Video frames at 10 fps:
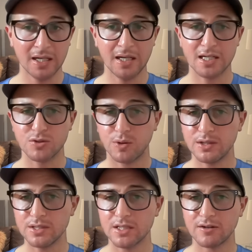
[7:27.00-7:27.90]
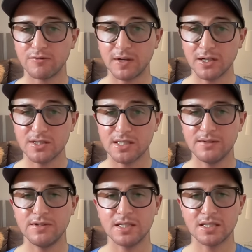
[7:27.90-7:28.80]
as well as the Fire
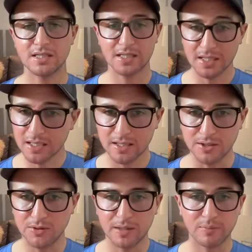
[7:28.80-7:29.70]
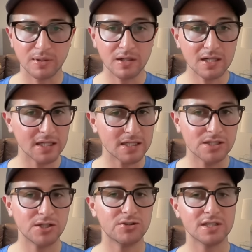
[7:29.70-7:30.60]
TV stick that you can plug
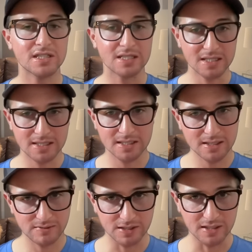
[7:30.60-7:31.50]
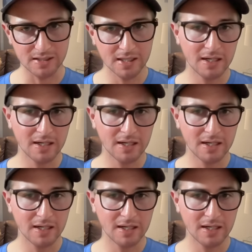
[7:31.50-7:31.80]
into your existing TV